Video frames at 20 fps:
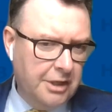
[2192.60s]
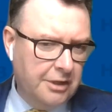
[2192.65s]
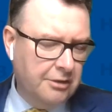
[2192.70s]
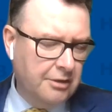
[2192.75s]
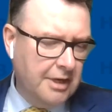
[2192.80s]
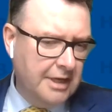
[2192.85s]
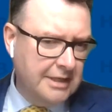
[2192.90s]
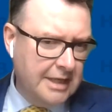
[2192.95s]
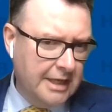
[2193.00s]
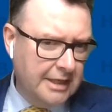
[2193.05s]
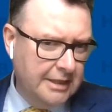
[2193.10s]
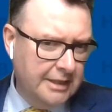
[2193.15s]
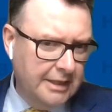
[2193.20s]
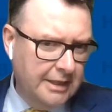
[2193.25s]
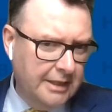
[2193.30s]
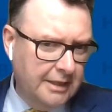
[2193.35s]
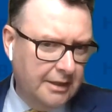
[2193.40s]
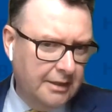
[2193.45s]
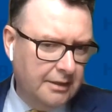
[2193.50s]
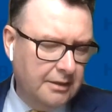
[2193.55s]
gender
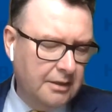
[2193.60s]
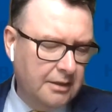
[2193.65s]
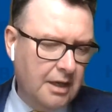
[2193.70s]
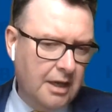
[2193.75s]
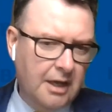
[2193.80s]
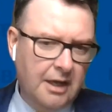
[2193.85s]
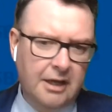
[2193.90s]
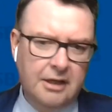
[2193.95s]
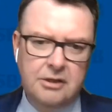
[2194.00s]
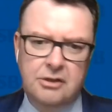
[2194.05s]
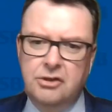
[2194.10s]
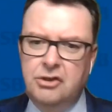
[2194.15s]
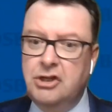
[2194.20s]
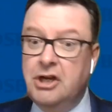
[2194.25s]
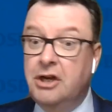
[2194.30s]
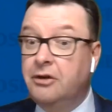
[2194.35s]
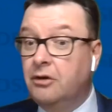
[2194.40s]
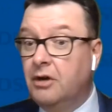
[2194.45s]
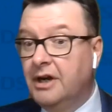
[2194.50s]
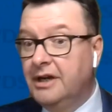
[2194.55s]
identity uh,
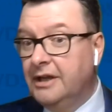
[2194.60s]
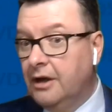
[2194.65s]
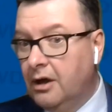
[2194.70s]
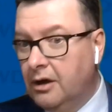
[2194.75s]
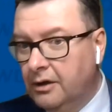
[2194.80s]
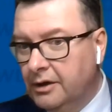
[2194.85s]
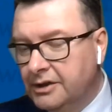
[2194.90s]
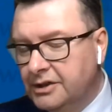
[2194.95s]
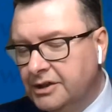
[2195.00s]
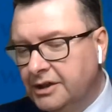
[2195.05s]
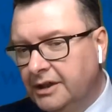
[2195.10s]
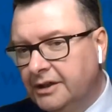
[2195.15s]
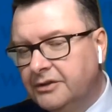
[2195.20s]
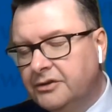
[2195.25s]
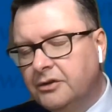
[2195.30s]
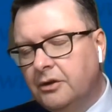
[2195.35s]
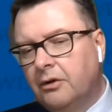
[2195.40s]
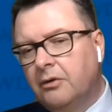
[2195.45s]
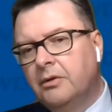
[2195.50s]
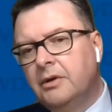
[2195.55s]
gender
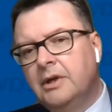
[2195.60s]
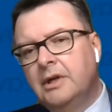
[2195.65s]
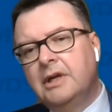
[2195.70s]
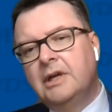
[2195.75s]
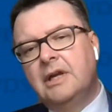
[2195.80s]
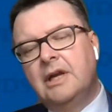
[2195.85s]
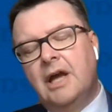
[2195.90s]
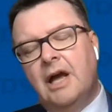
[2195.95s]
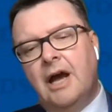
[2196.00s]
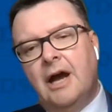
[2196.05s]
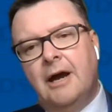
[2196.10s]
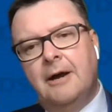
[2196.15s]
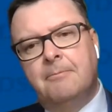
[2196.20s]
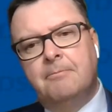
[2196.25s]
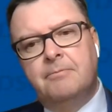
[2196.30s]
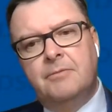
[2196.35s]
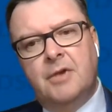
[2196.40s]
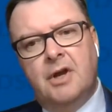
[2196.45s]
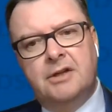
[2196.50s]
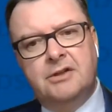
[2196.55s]
ideology so
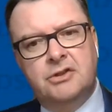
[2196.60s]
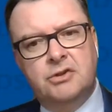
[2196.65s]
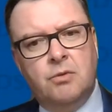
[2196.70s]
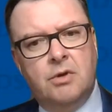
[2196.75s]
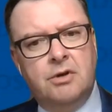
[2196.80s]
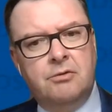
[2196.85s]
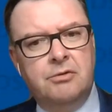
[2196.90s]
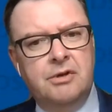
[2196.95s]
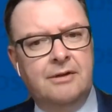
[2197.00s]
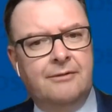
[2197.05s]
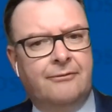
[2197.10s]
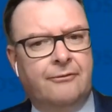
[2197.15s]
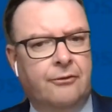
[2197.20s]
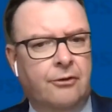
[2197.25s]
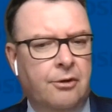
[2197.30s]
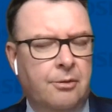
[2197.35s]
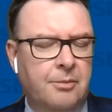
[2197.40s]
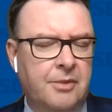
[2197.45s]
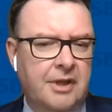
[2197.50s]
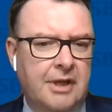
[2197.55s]
um, i just want to
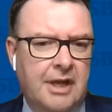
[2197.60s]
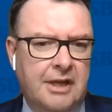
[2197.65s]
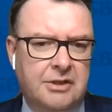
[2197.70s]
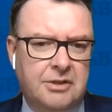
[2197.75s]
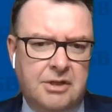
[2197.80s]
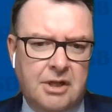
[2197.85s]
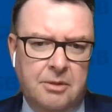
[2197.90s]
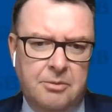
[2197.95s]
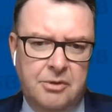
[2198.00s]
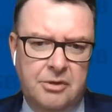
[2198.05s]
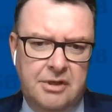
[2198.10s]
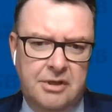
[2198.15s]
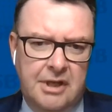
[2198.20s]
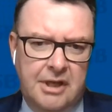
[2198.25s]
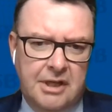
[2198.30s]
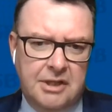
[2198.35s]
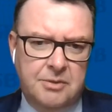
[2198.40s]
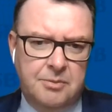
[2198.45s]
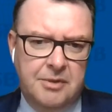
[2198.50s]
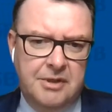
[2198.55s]
reaffirm the
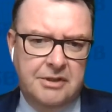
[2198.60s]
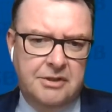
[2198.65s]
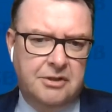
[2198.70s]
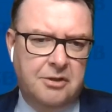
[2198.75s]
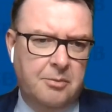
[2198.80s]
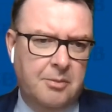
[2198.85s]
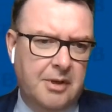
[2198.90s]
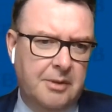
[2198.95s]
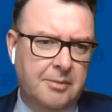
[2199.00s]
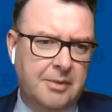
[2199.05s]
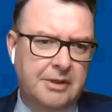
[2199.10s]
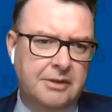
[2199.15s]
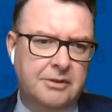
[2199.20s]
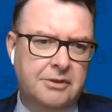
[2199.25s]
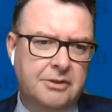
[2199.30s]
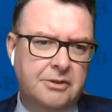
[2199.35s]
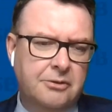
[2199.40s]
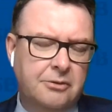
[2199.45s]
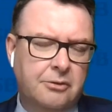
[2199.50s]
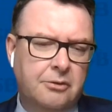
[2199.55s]
hwdsb's
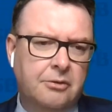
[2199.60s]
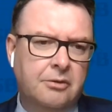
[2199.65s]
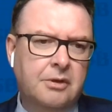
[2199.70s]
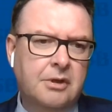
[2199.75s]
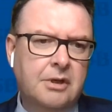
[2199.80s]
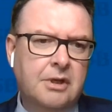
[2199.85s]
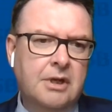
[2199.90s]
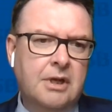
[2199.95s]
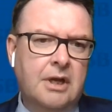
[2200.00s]
commitment to